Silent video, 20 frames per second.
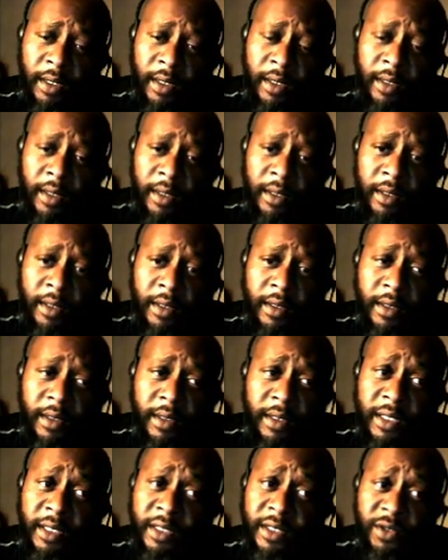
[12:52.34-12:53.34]
innocent
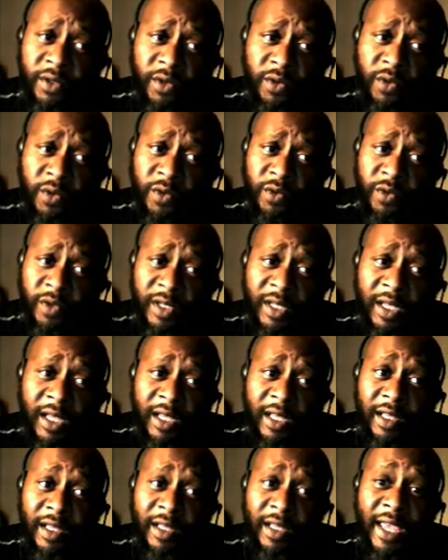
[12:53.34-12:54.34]
demeanor
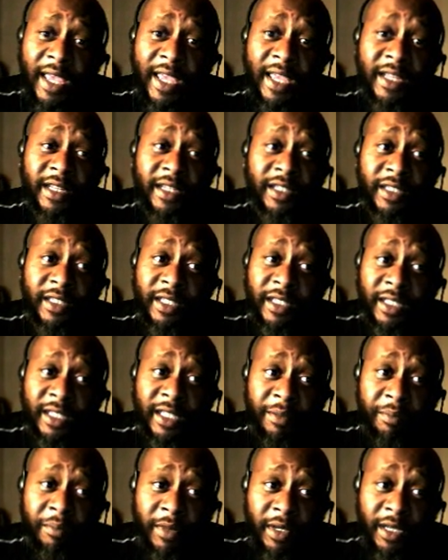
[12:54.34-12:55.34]
belies the
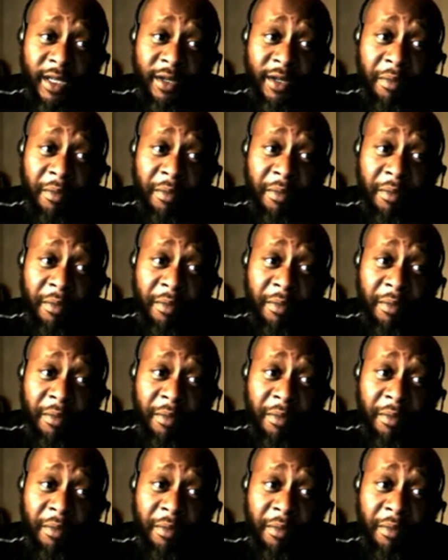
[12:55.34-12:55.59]
fucking